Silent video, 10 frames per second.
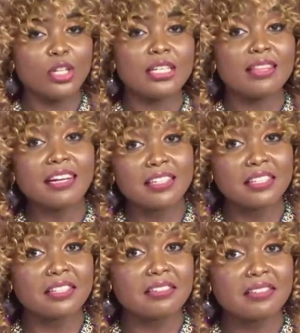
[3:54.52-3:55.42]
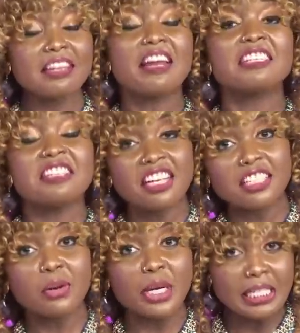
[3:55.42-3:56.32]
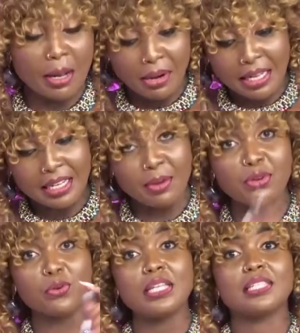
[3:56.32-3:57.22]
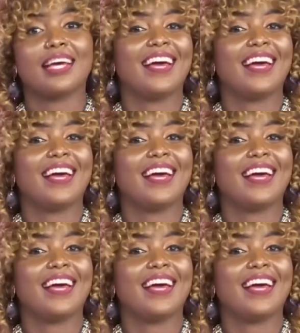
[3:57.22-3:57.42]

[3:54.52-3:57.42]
20, that is next year January tamka saibu niulize.